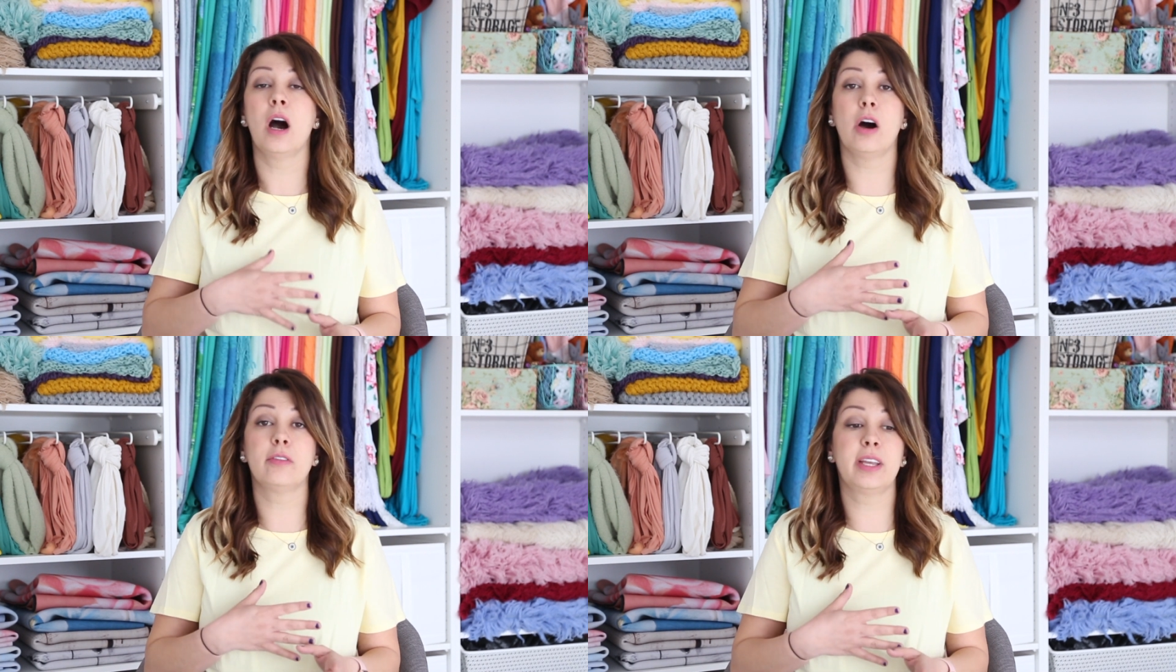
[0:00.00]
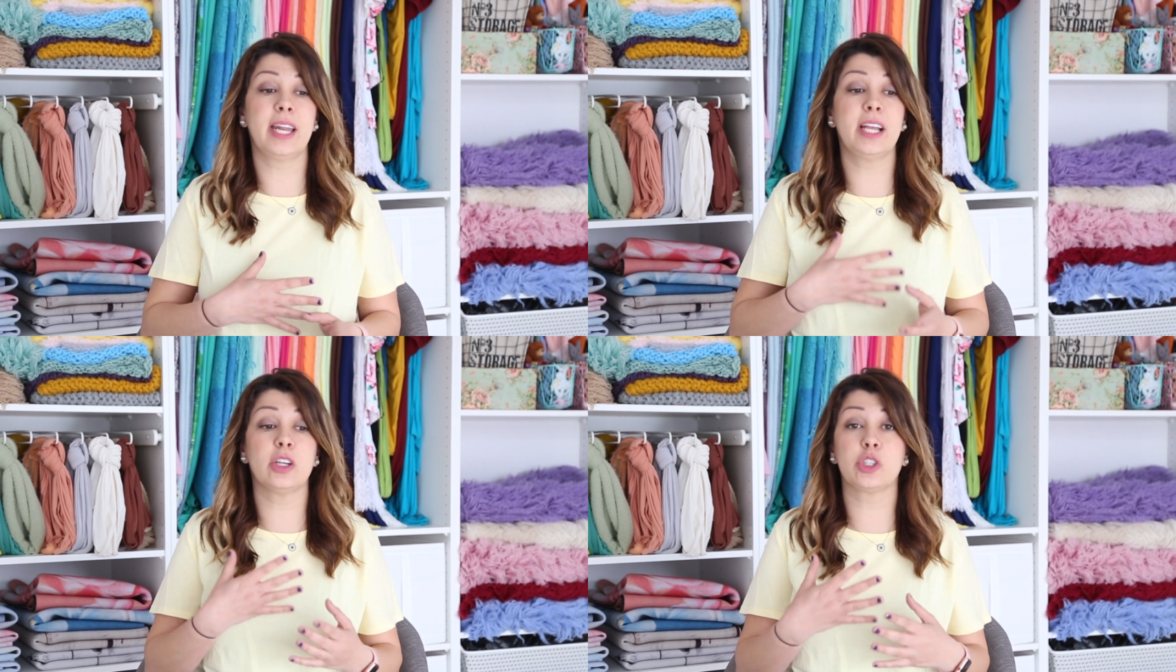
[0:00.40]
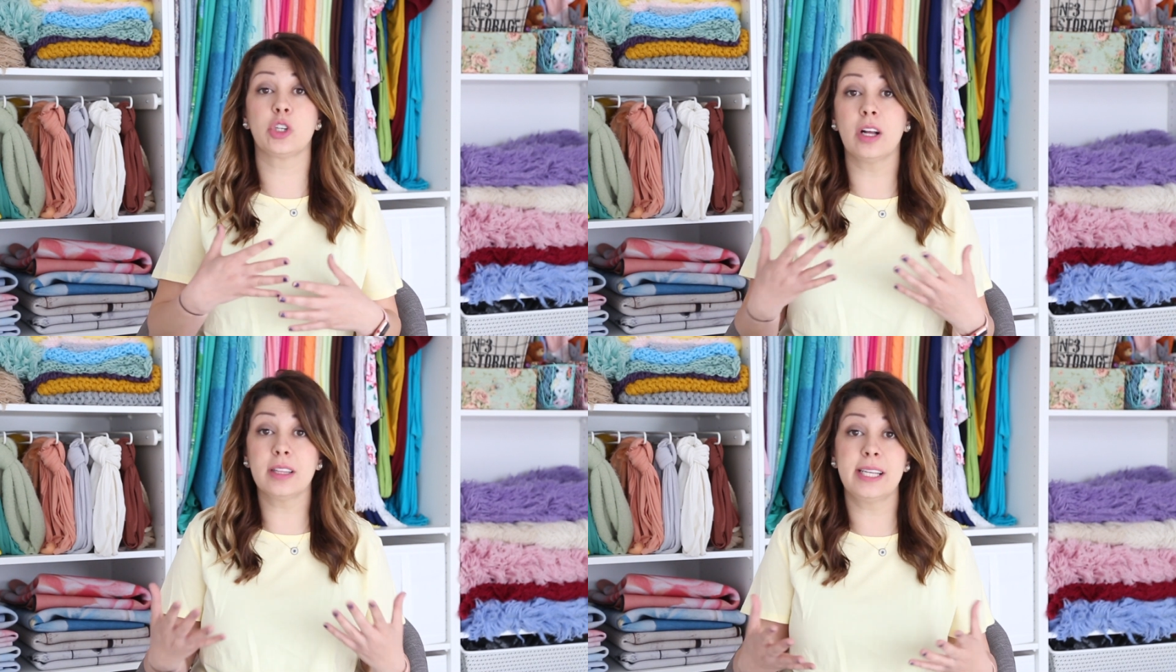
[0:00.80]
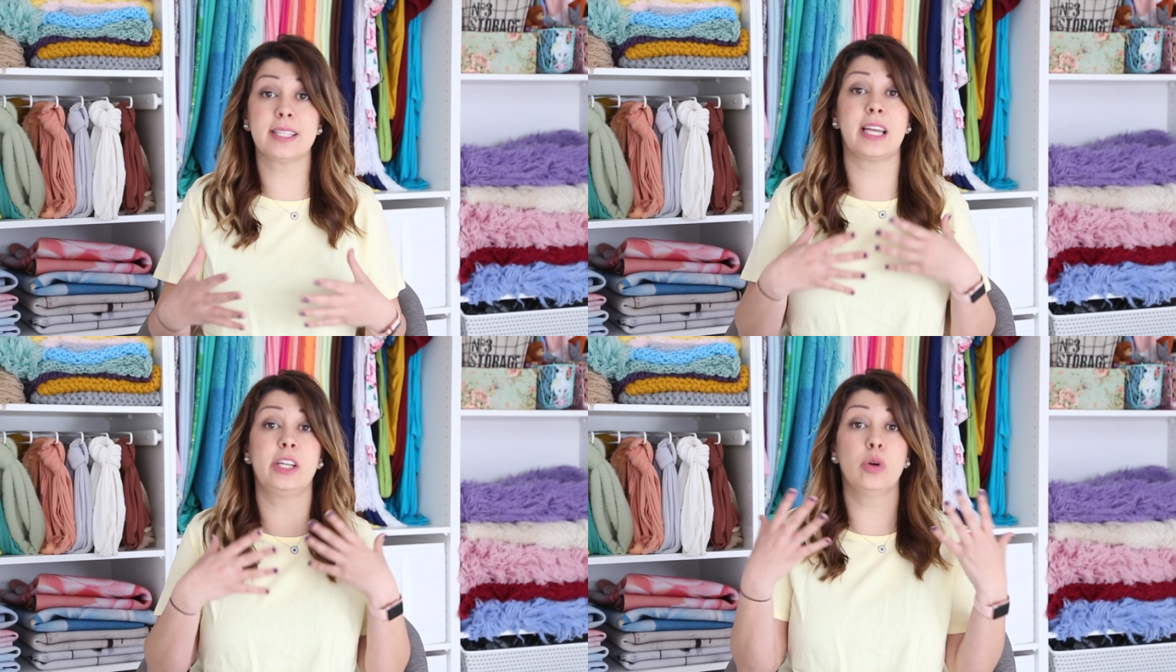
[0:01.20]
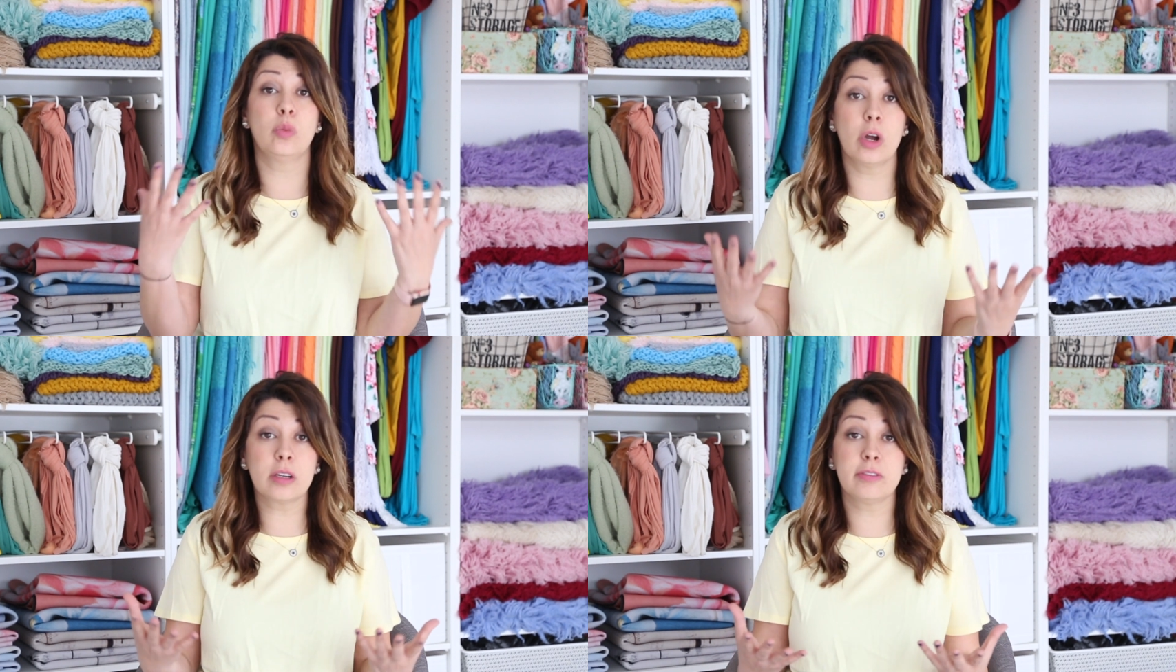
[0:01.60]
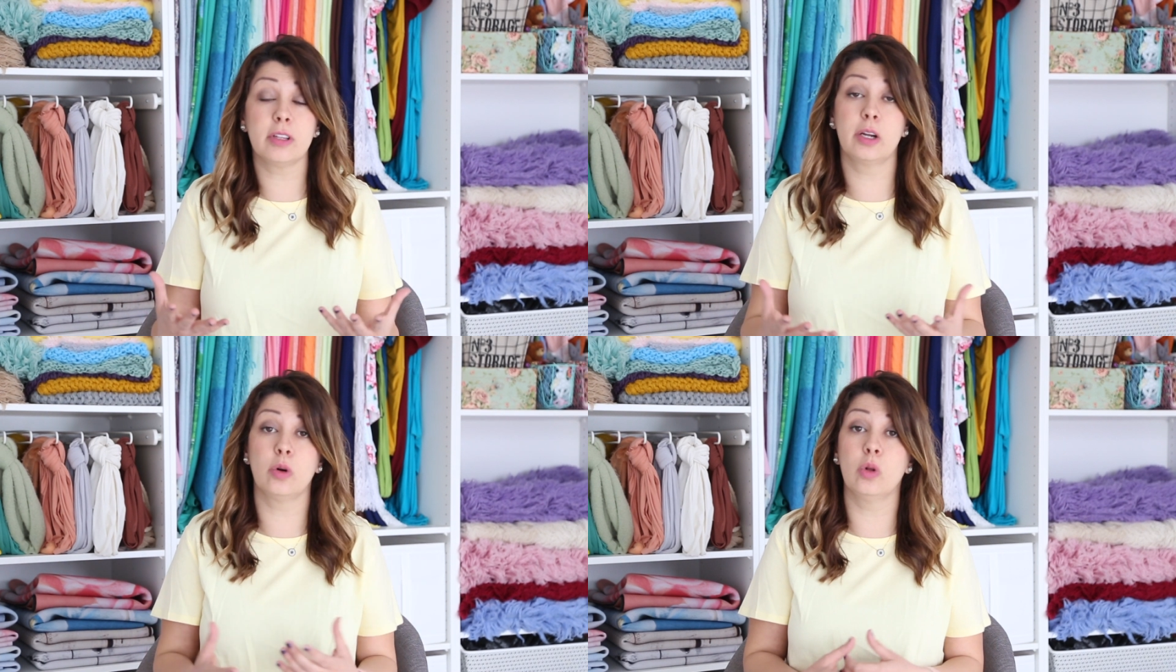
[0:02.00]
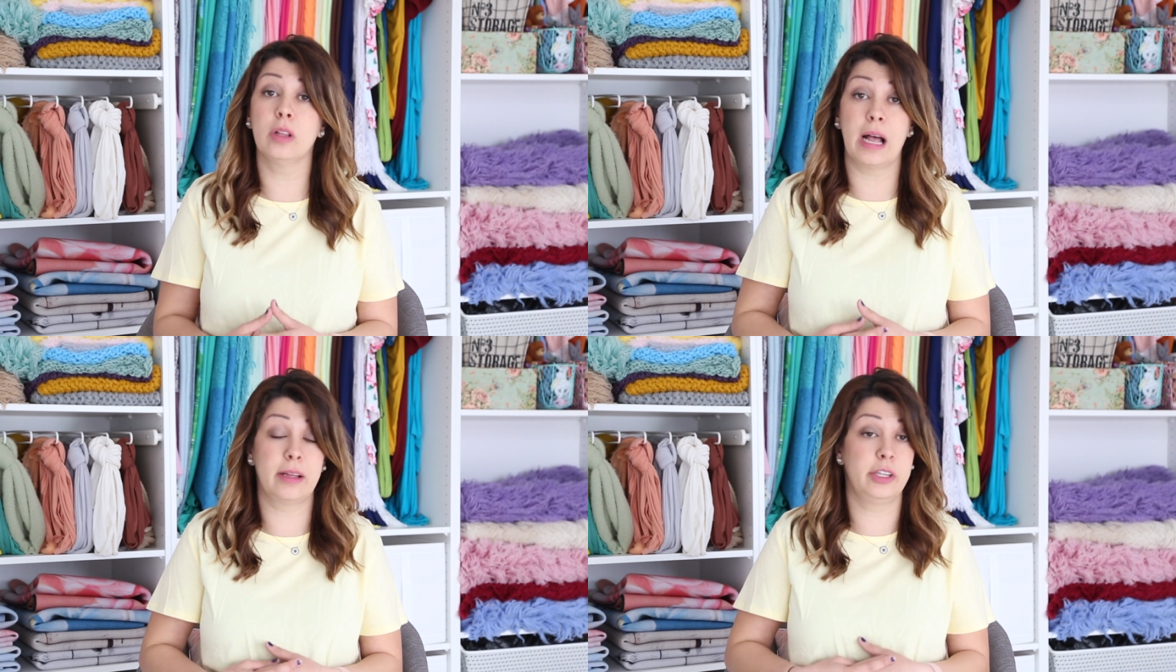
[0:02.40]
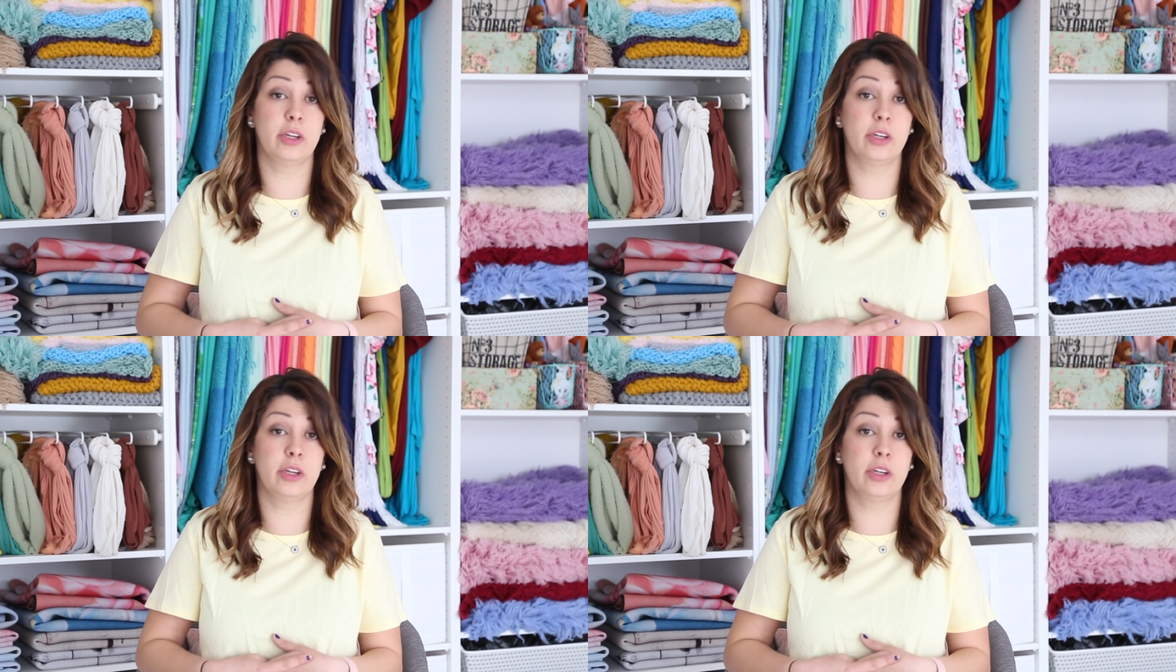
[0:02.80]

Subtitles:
of getting a shot list and your workflow all